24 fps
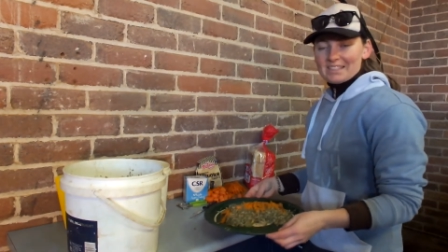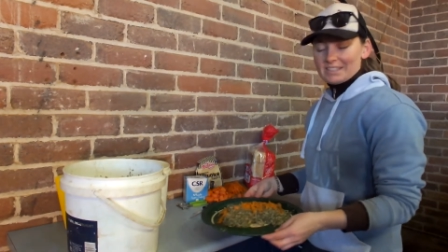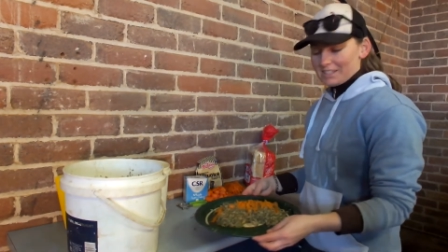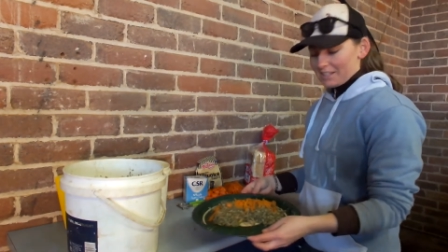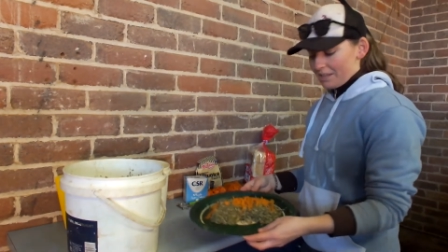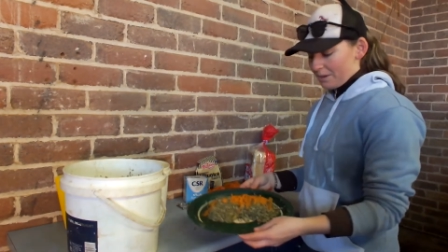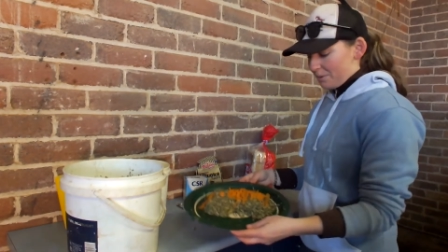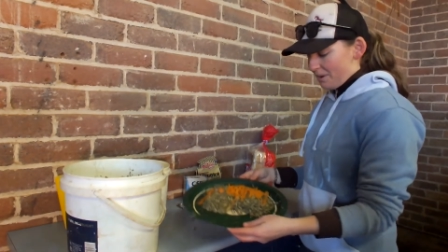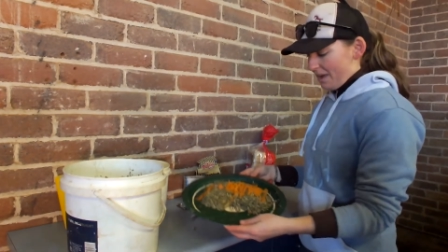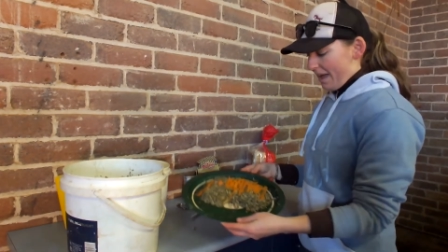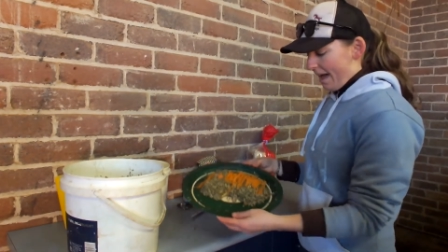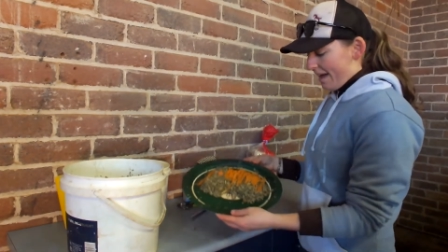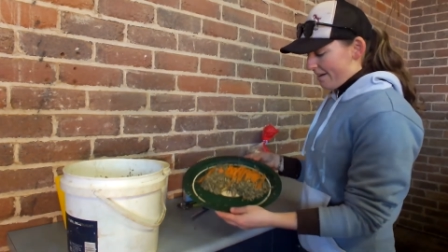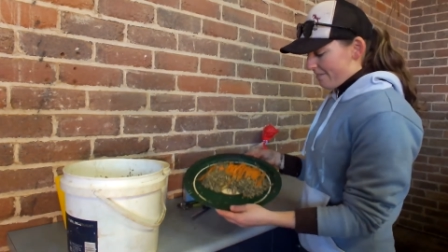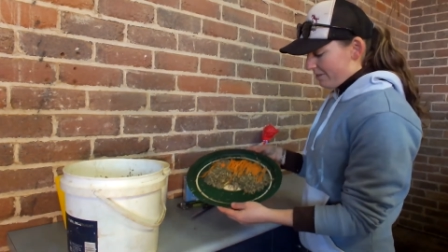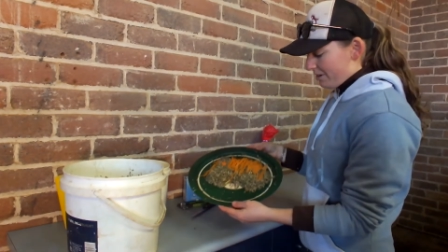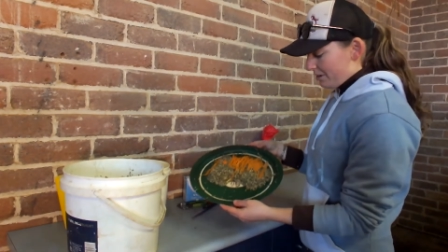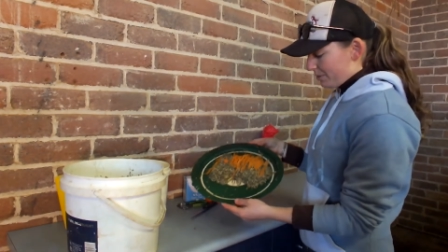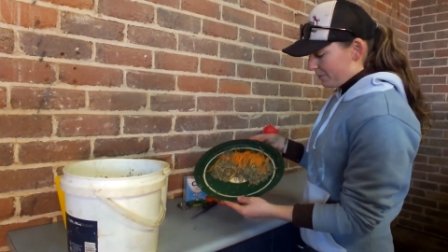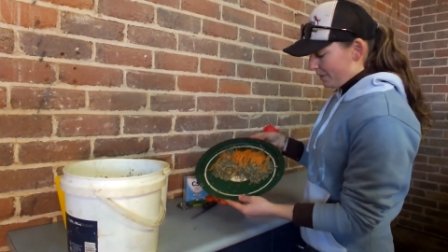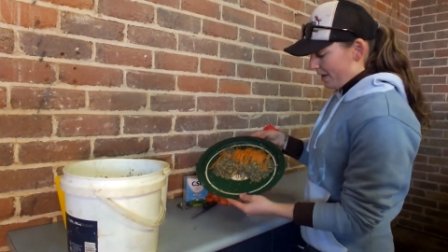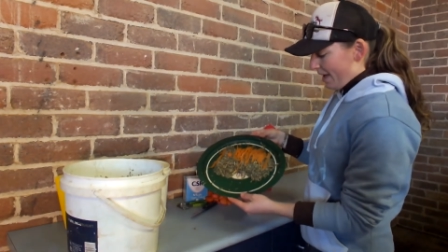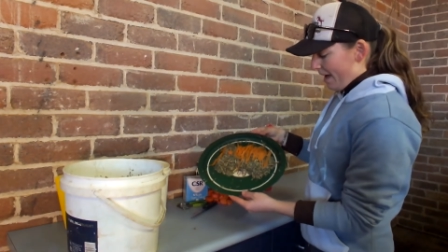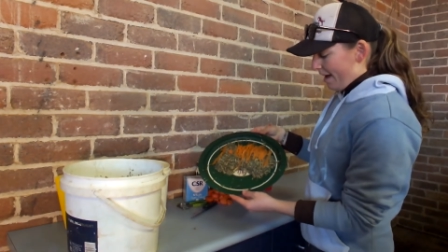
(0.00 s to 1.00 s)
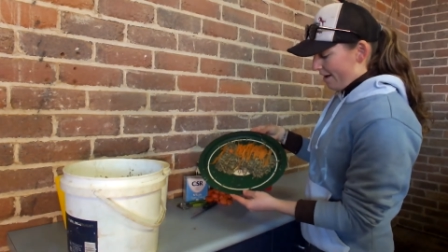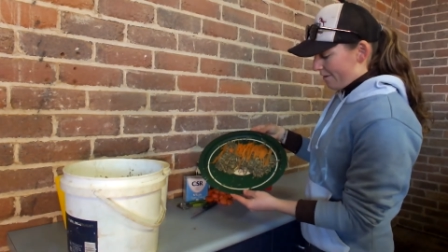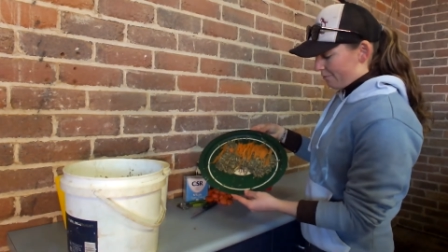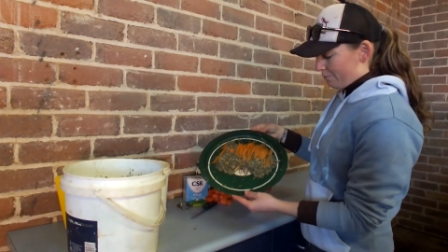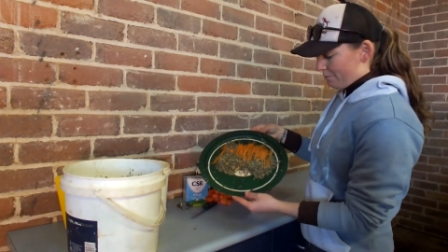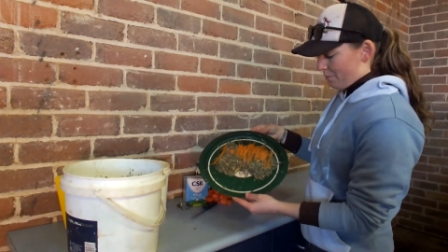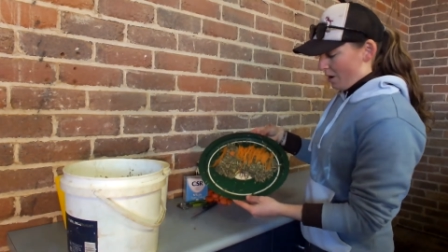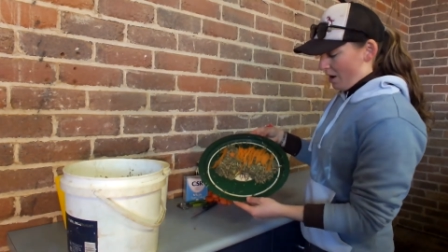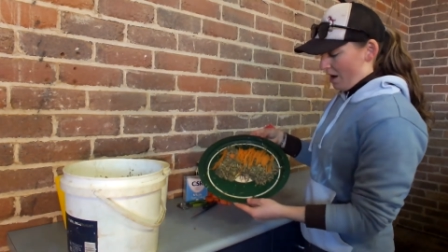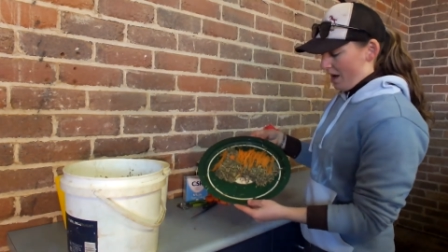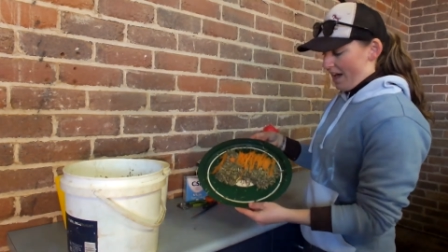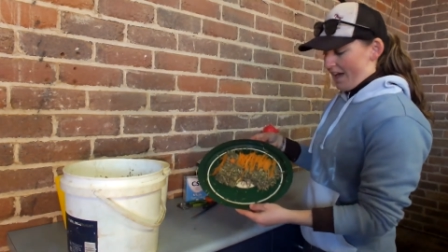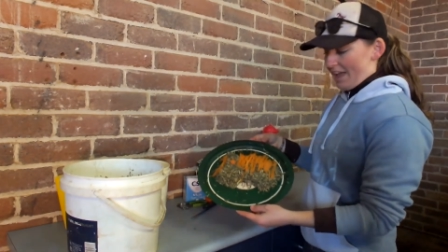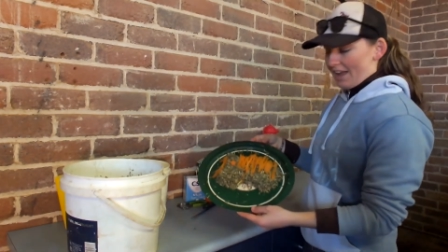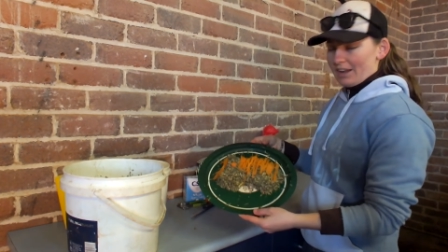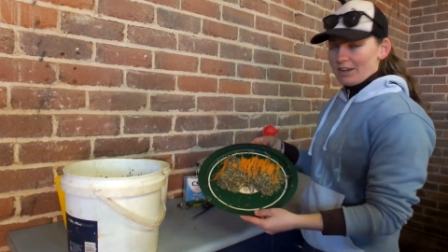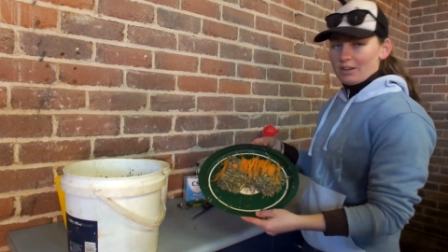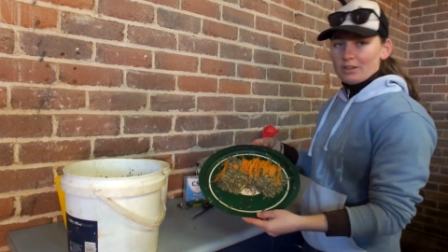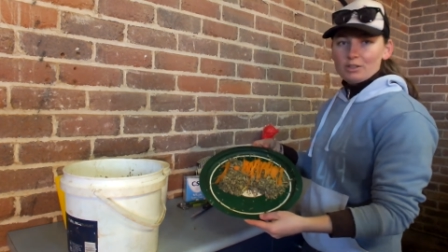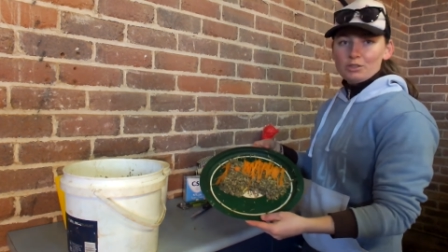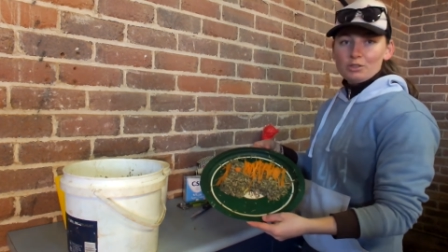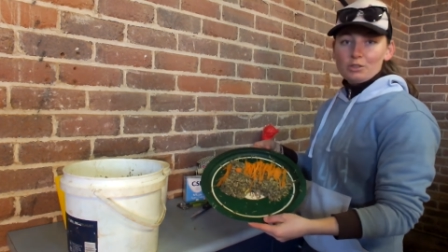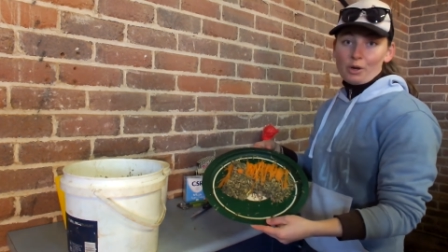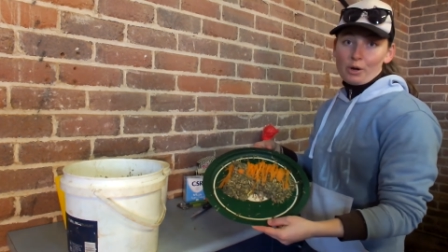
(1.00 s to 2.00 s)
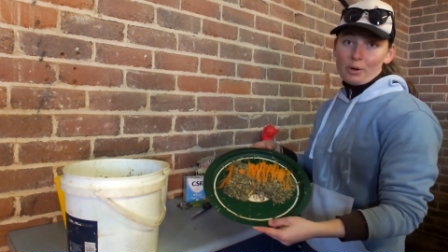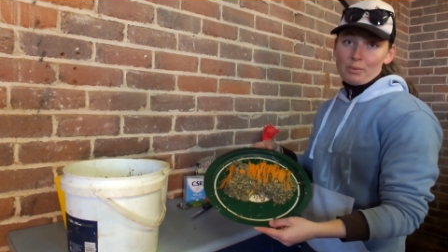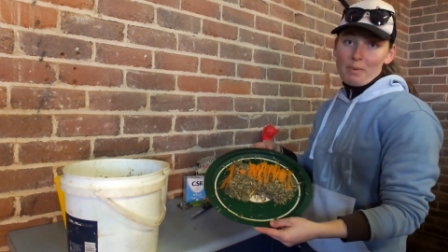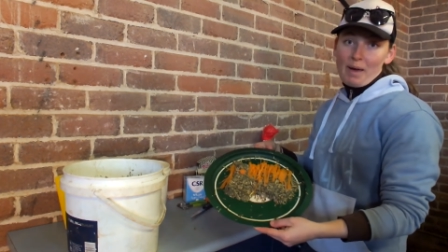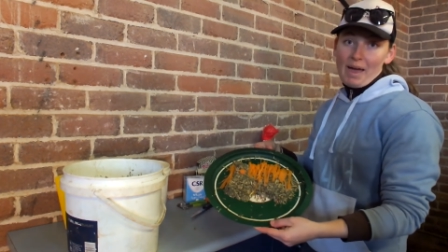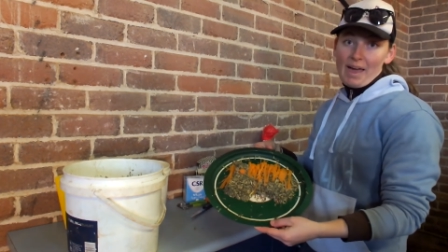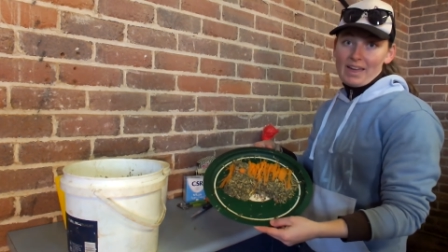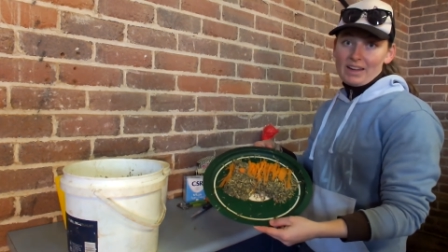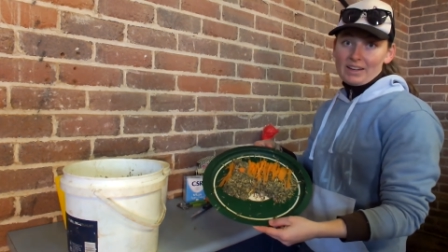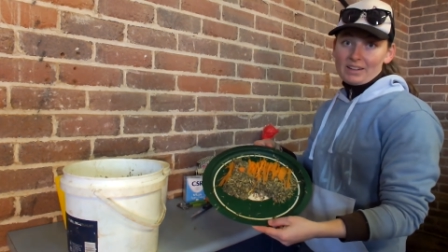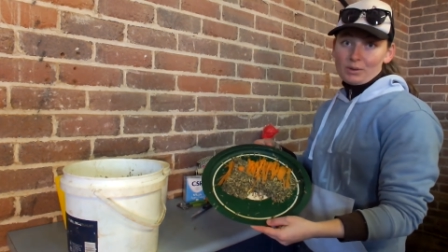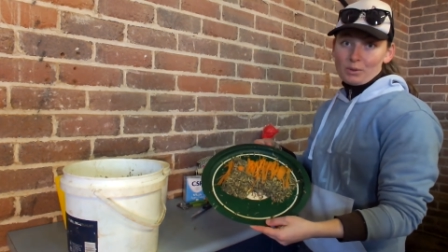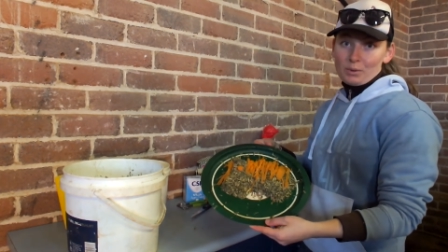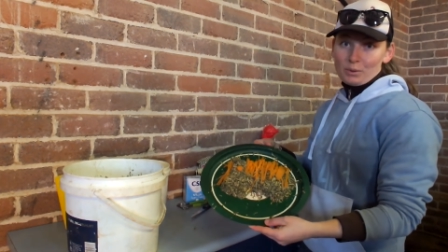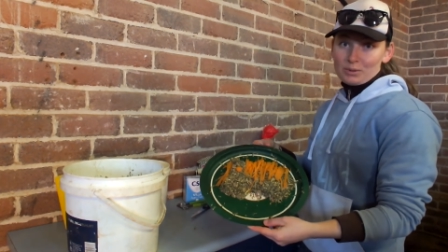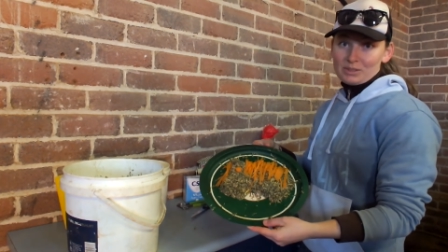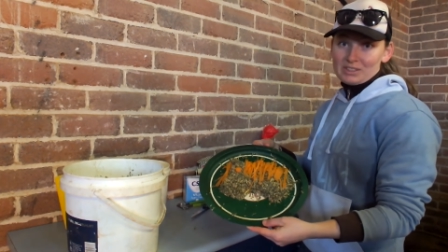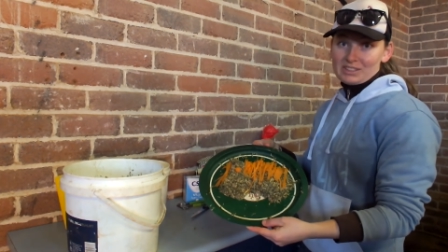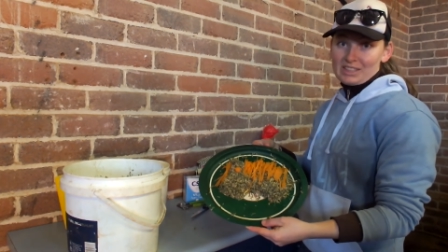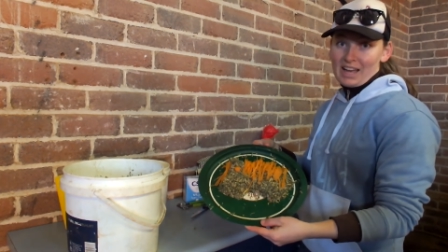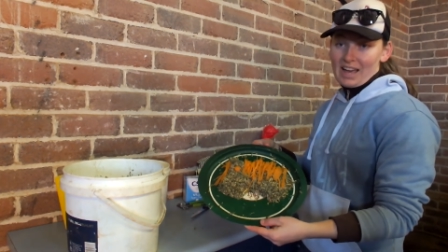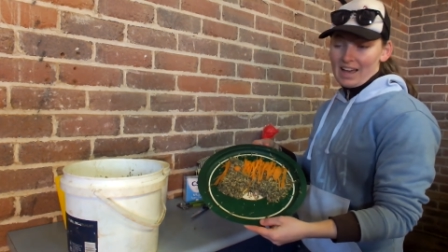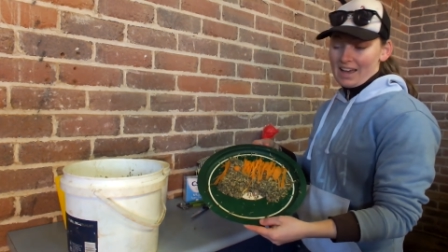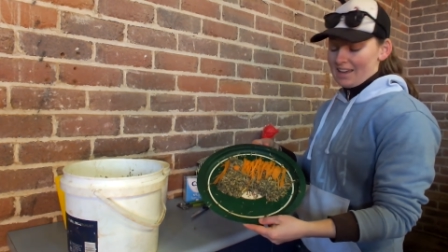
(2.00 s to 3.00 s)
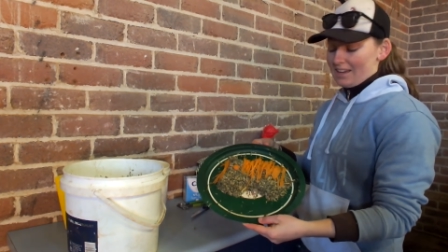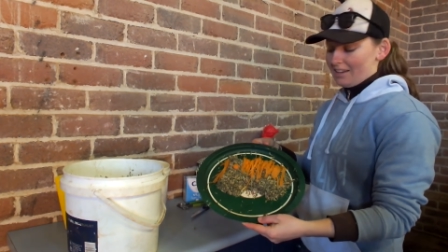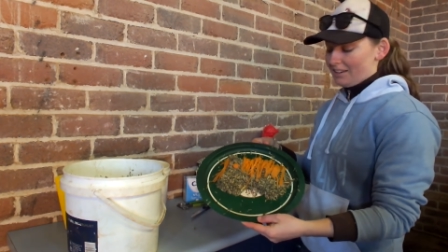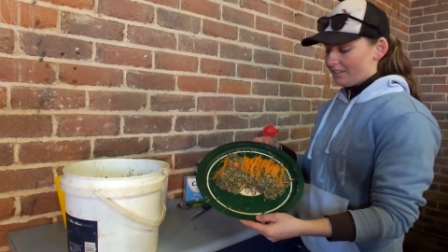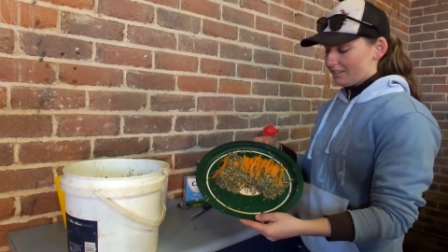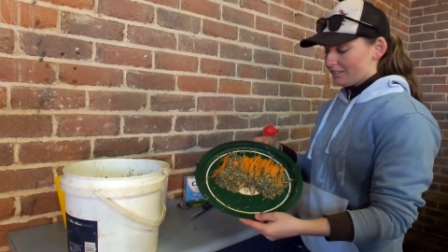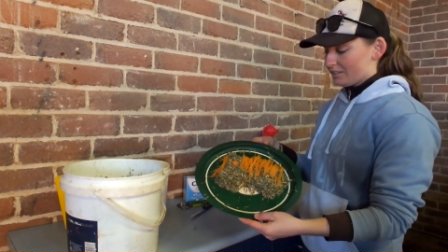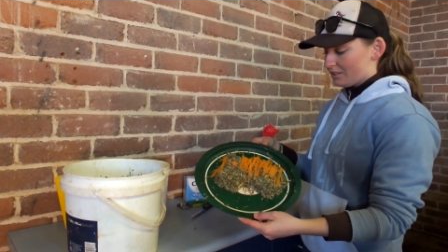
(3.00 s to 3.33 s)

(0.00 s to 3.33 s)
so there we have it. We have my no-bake horse cake.